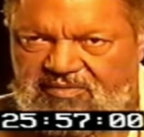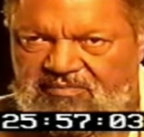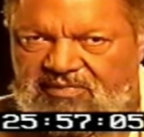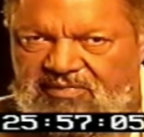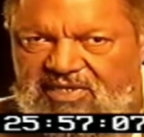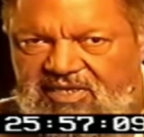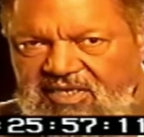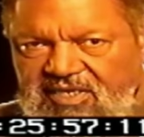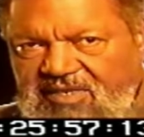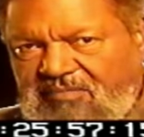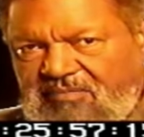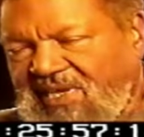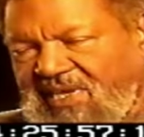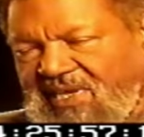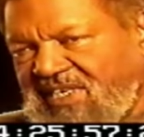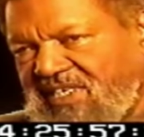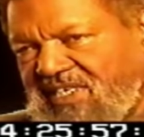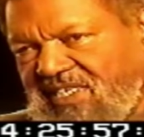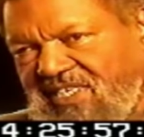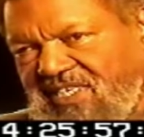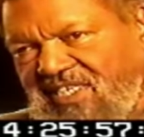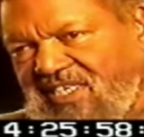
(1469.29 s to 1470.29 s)
middle of the
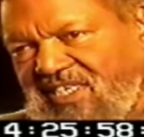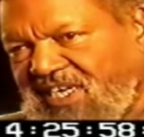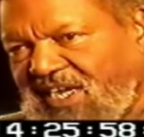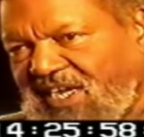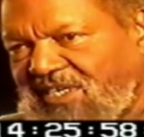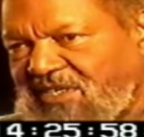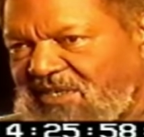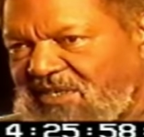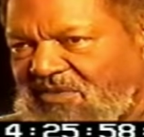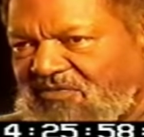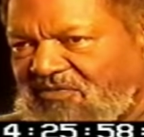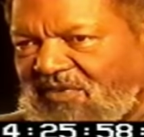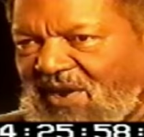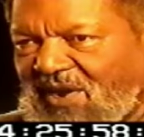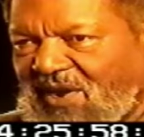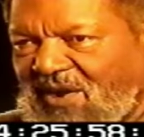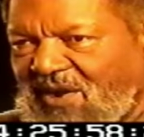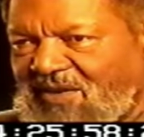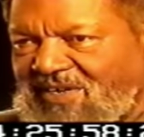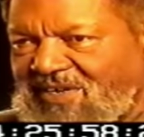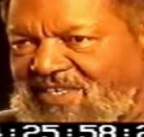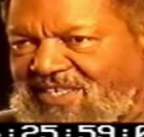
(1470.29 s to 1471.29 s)
Manistee National
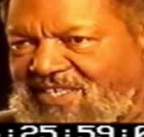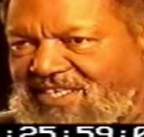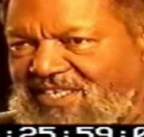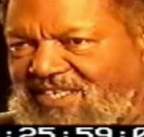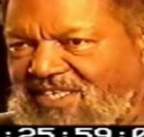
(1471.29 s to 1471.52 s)
Forest.